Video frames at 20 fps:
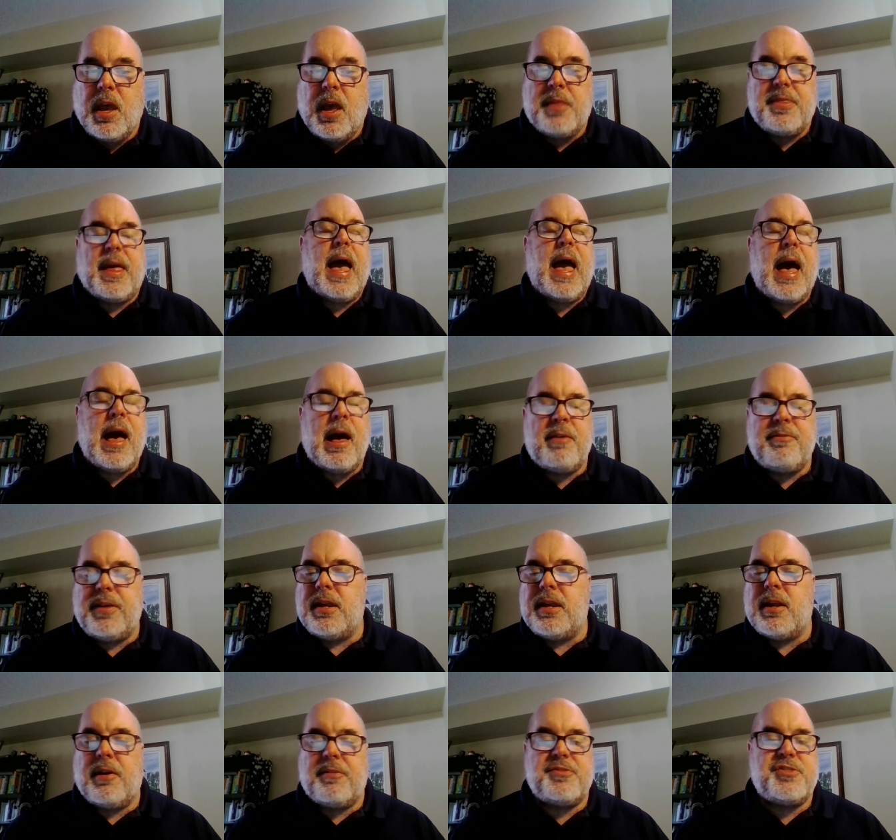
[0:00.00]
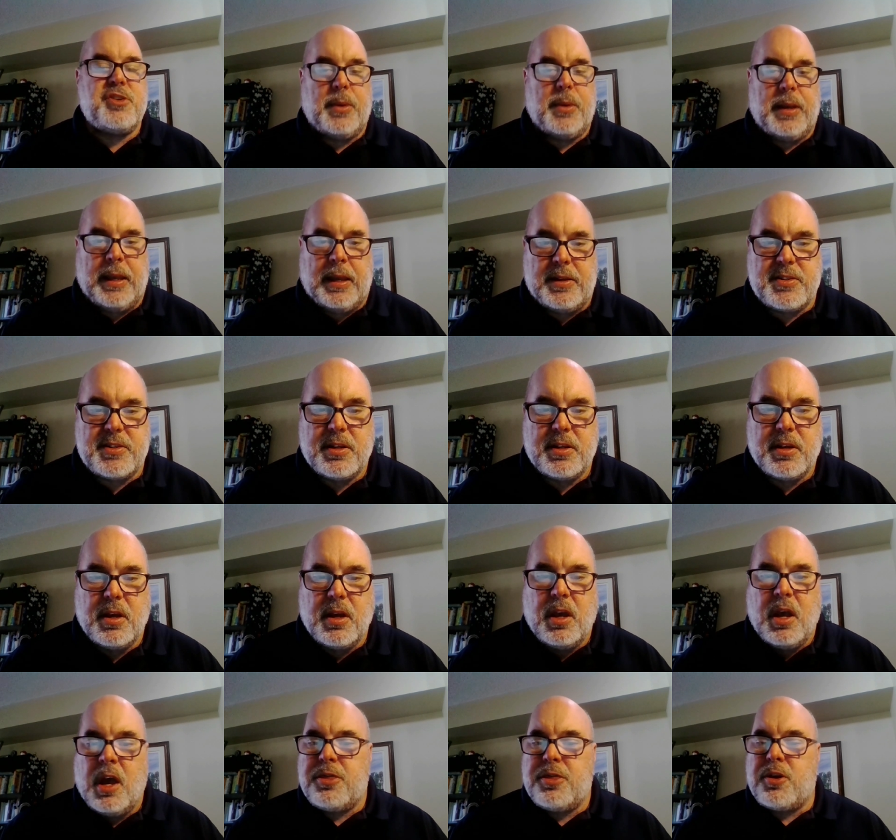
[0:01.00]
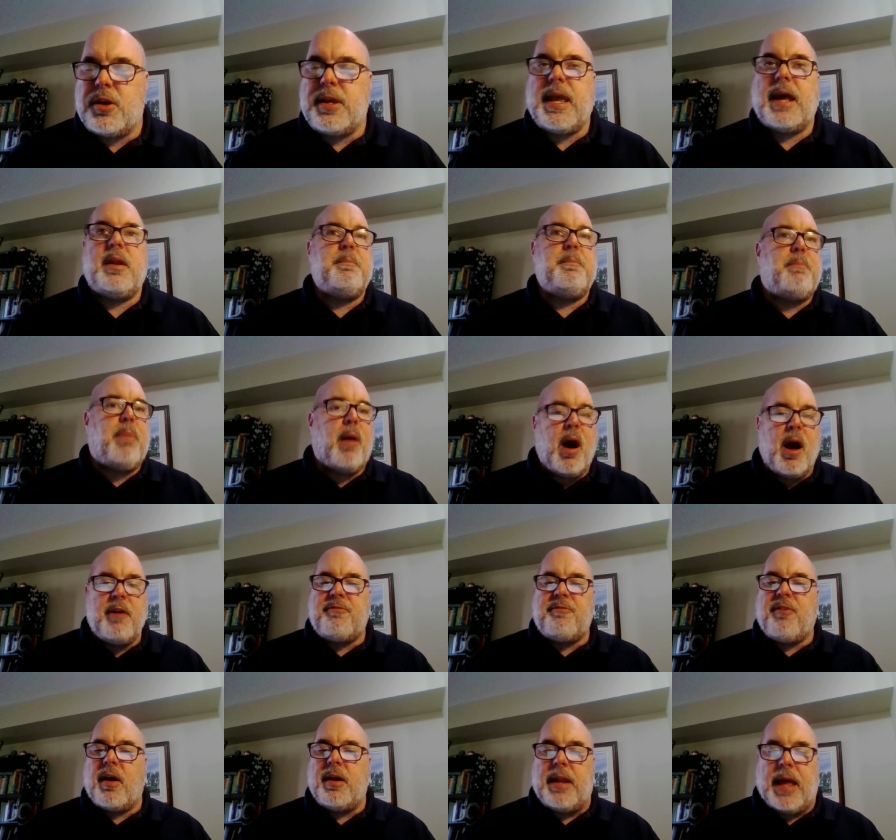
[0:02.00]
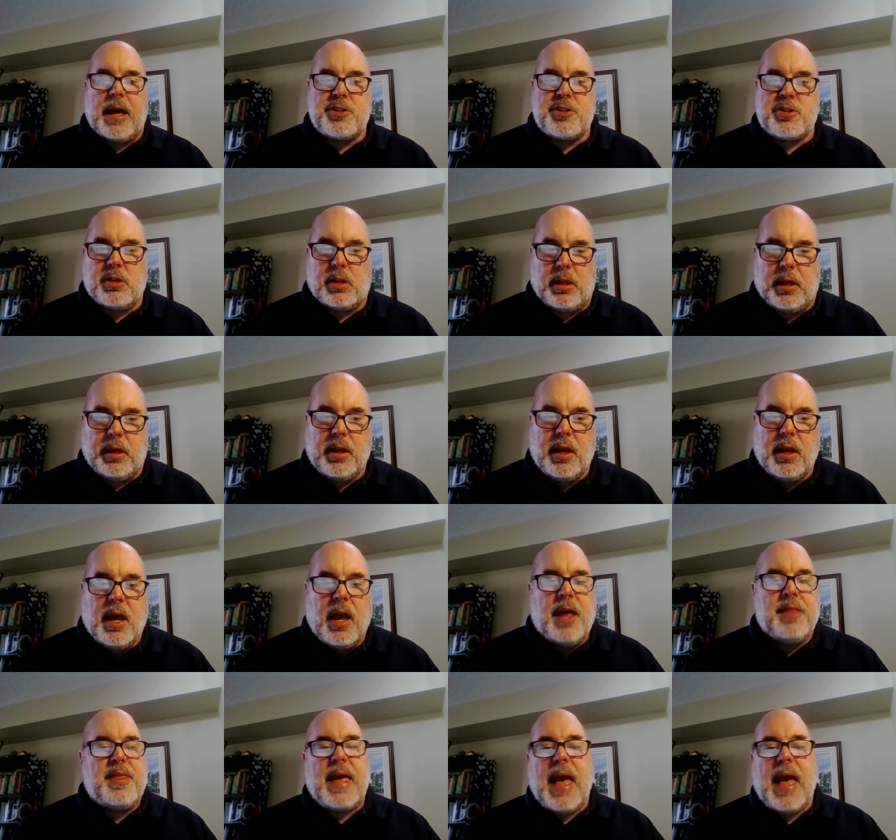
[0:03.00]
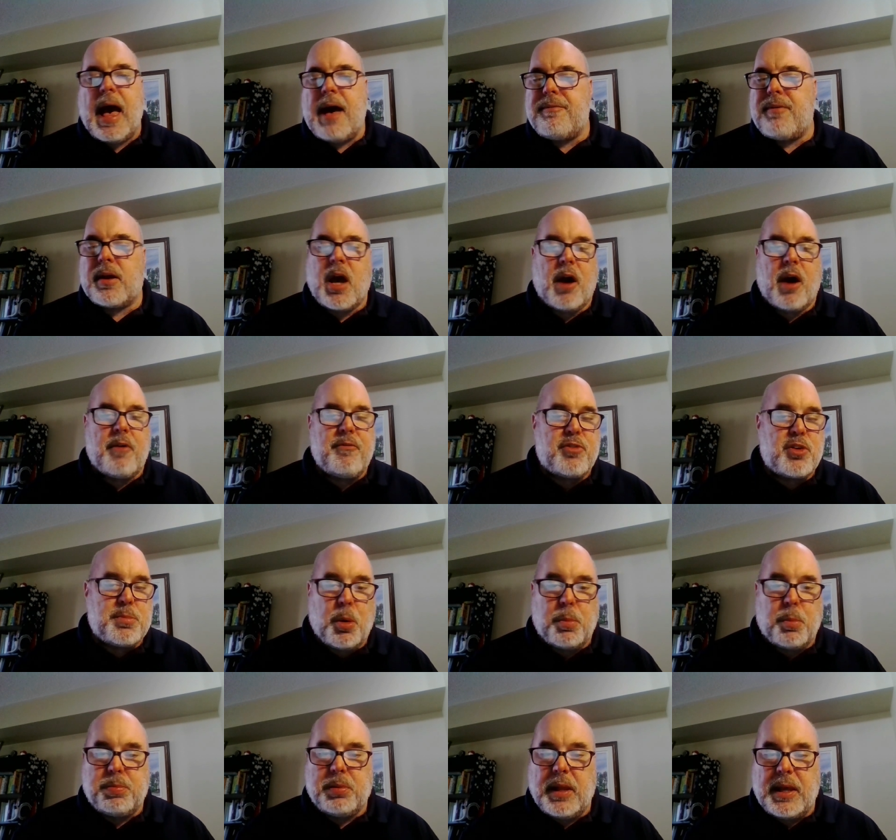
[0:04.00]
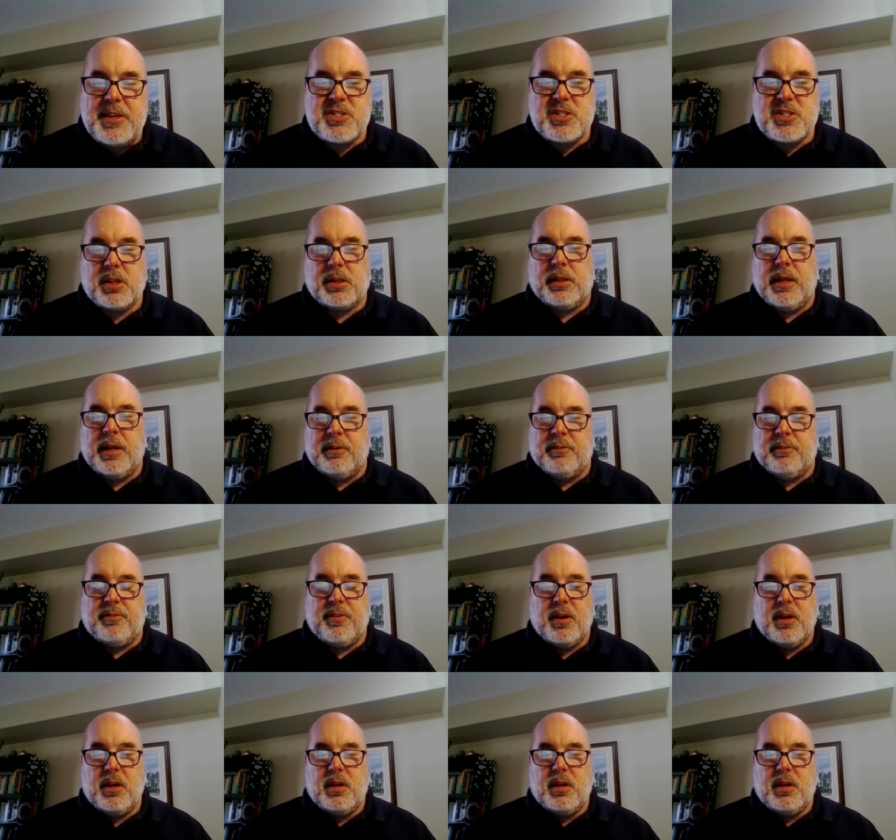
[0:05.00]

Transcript: They have enough to eat. They're getting by financially. They have a comfortable place to live.